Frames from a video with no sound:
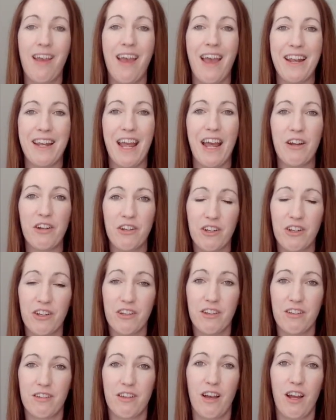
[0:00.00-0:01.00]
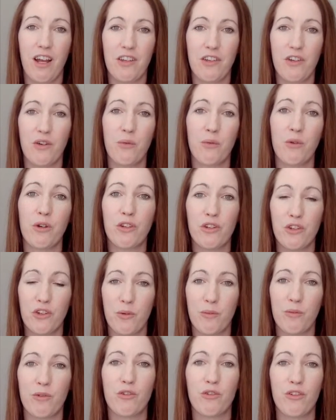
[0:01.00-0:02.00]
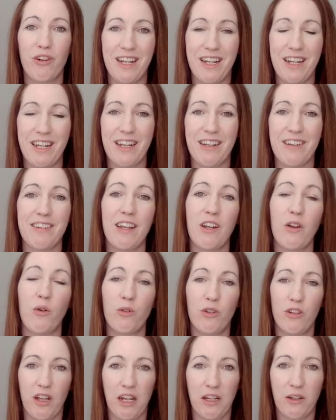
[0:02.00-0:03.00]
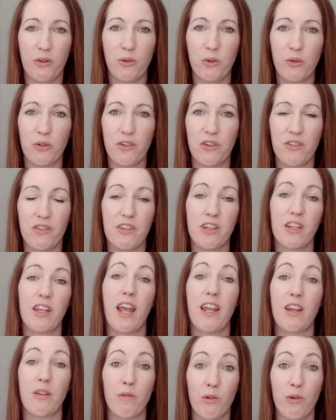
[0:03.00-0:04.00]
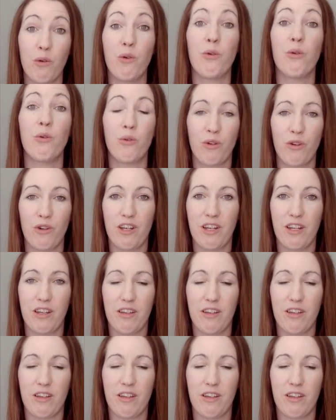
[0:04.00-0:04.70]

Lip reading: and how you can design your workshops, trainings, and online courses to cater for all learning